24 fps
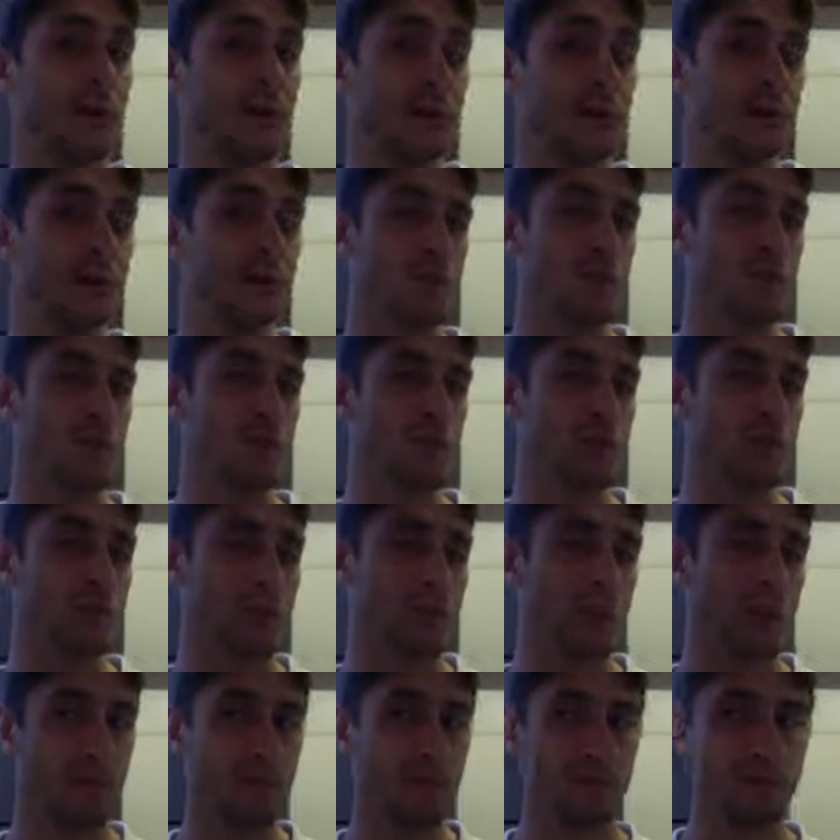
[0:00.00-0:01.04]
consuming
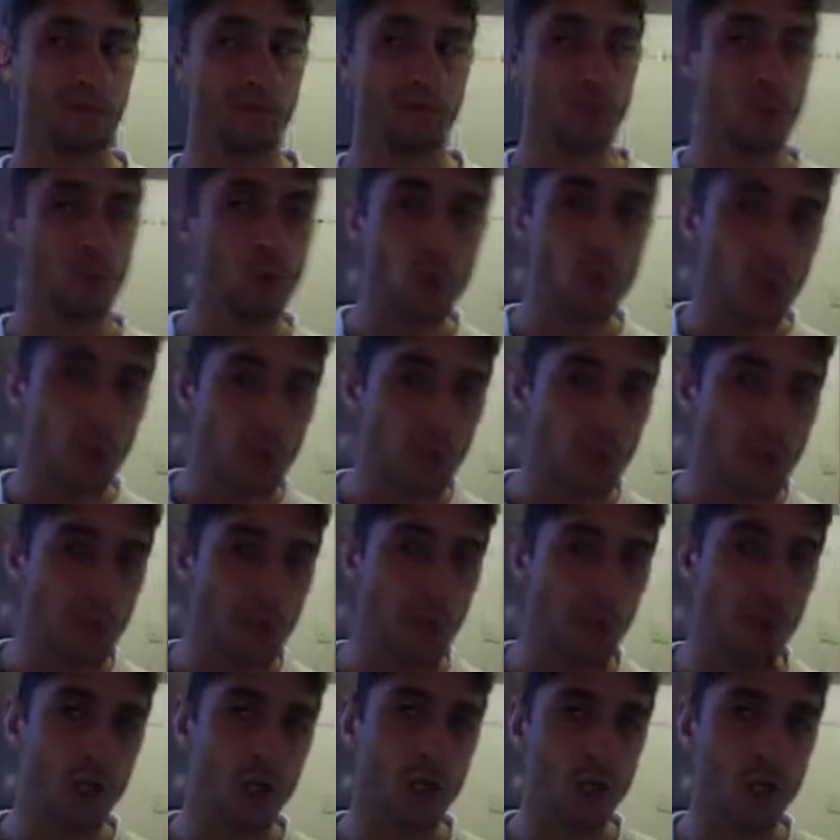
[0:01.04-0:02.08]
that you don't really
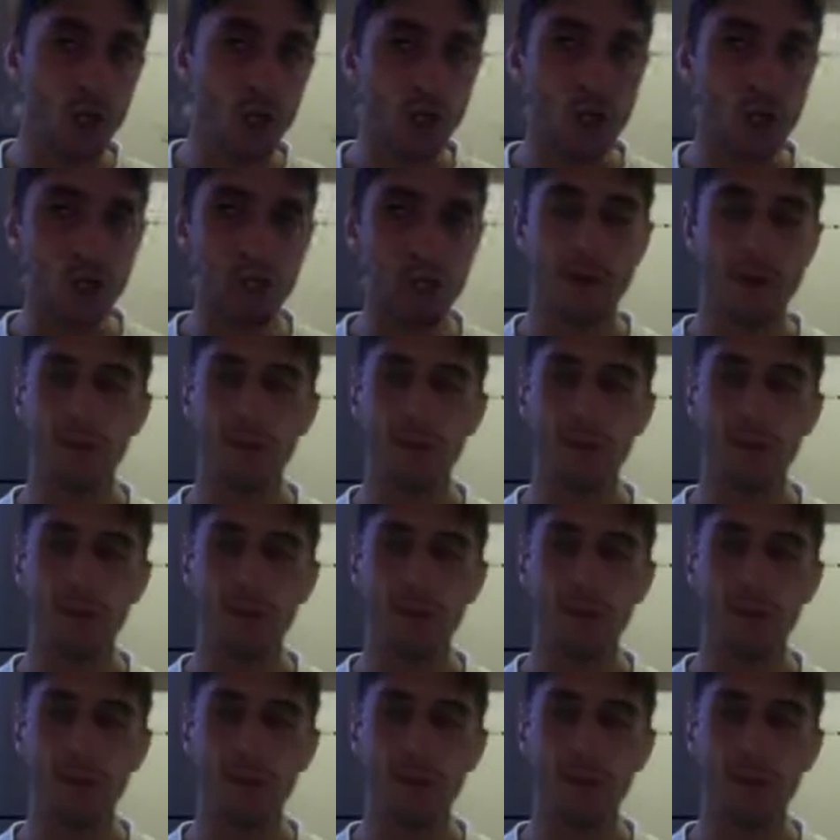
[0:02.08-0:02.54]
want to do,